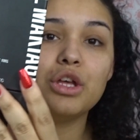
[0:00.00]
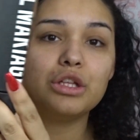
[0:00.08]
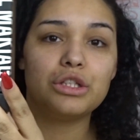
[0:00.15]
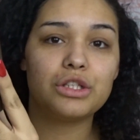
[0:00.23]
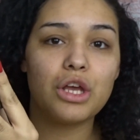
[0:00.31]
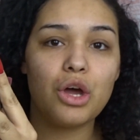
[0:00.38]

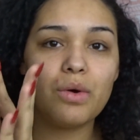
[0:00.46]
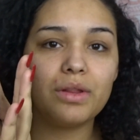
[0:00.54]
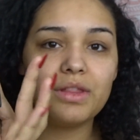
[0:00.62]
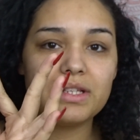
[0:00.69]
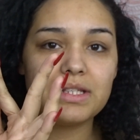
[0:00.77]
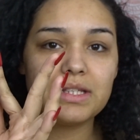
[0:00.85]

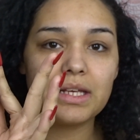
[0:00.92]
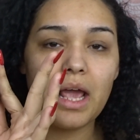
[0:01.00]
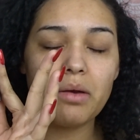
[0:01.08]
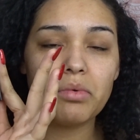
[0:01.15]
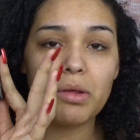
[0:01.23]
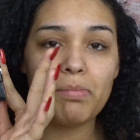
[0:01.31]
So this is
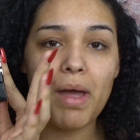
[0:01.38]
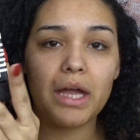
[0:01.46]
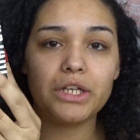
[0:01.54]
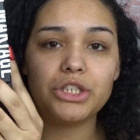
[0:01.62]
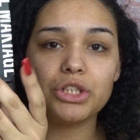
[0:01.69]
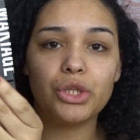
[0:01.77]
again what the
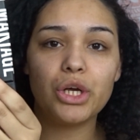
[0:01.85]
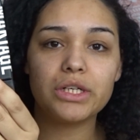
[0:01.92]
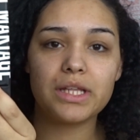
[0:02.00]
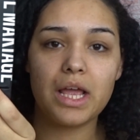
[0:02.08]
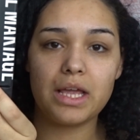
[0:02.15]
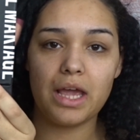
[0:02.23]
packaging
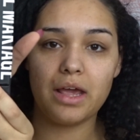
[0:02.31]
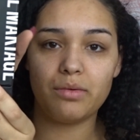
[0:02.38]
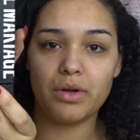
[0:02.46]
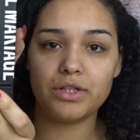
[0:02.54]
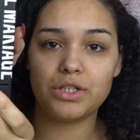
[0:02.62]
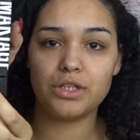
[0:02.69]
looks like,
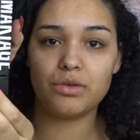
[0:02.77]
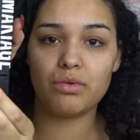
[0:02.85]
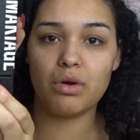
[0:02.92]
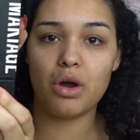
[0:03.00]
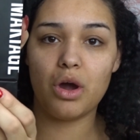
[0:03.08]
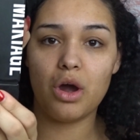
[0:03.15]
and once
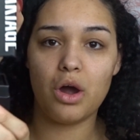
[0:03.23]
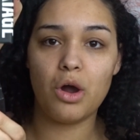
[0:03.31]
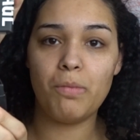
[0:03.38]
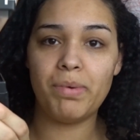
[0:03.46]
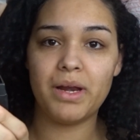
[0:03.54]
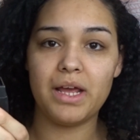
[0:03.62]
you
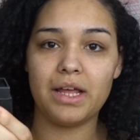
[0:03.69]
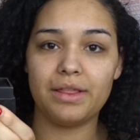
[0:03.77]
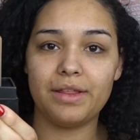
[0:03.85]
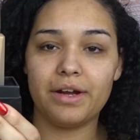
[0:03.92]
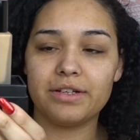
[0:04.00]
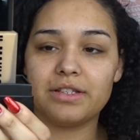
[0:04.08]
open
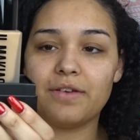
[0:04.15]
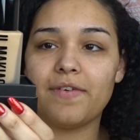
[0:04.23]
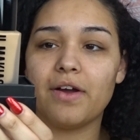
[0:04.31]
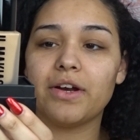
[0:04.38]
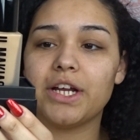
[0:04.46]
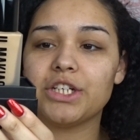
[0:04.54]
it, there's the
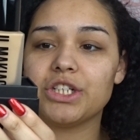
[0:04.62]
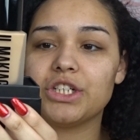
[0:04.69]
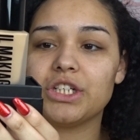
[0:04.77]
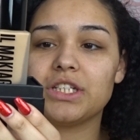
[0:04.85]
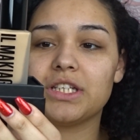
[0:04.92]
foundation just